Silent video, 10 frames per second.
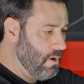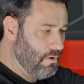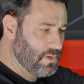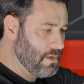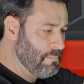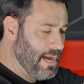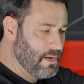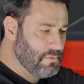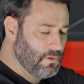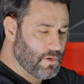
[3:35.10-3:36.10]
all the
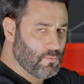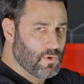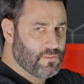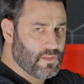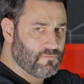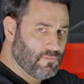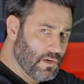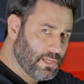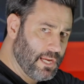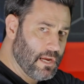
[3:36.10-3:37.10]
compatibility with the
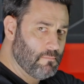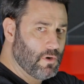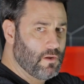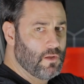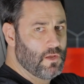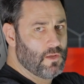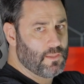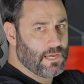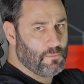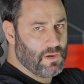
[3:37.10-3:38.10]
front camera,
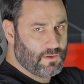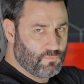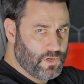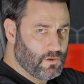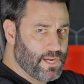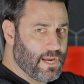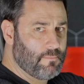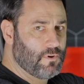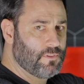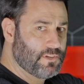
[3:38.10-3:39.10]
the Alpine rear
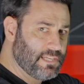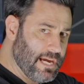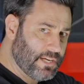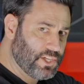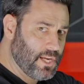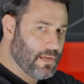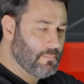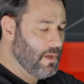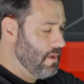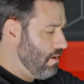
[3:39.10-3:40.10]
camera, the dash cam,
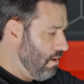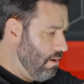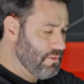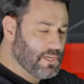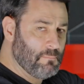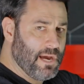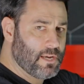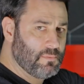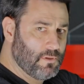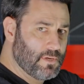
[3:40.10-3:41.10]
all the
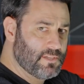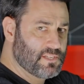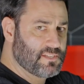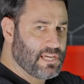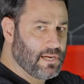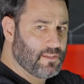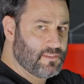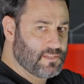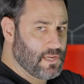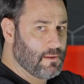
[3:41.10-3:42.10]
compatibility is exactly
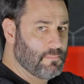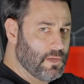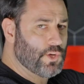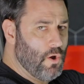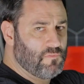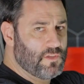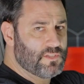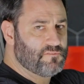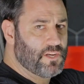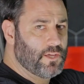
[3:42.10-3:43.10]
the same. So hopefully
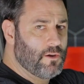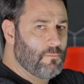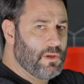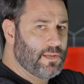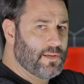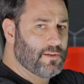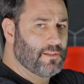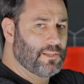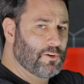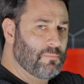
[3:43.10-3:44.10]
this video made it a
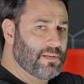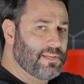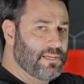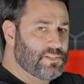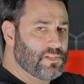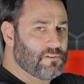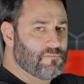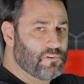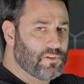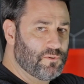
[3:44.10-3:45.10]
little bit easier
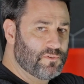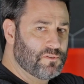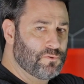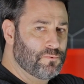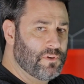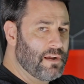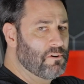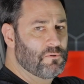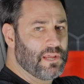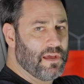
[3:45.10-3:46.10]
for you to
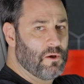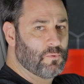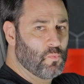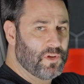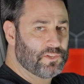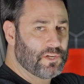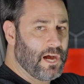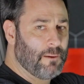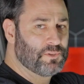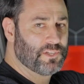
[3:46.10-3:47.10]
narrow down which
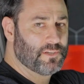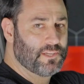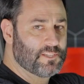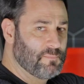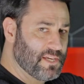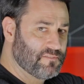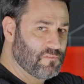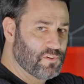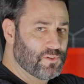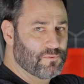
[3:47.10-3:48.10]
option is best
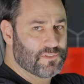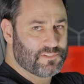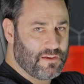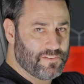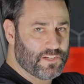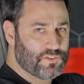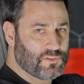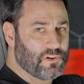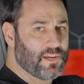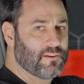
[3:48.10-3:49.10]
for you, the 7-inch
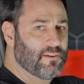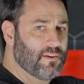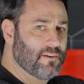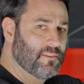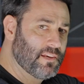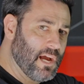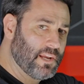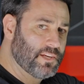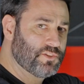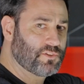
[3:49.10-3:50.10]
screen, the
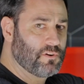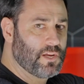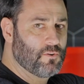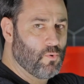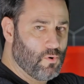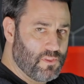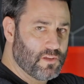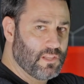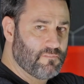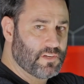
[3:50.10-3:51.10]
9-inch screen, or the
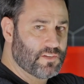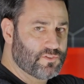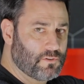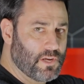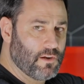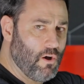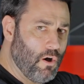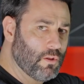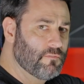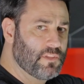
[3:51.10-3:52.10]
11-inch screen.
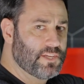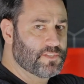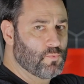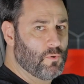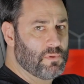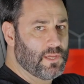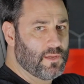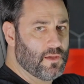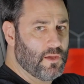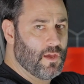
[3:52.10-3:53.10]
All of these will
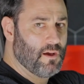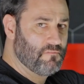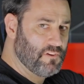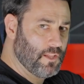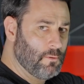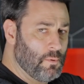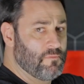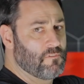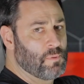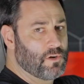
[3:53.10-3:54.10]
be available
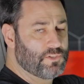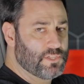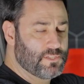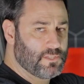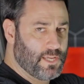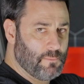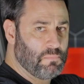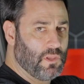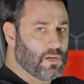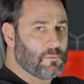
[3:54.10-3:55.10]
for purchase in a
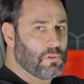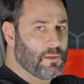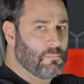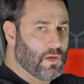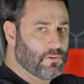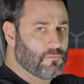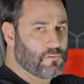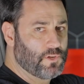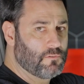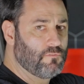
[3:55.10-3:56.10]
plug-and-play bundle for
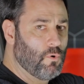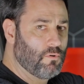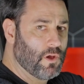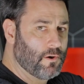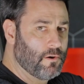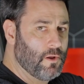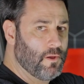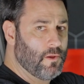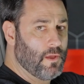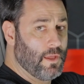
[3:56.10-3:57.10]
your 4Runner
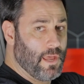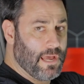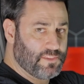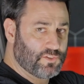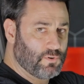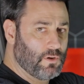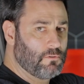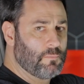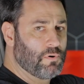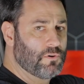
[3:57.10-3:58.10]
at the Trail
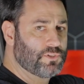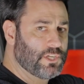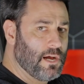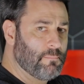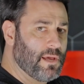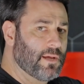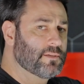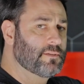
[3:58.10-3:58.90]
Grid Pro shop at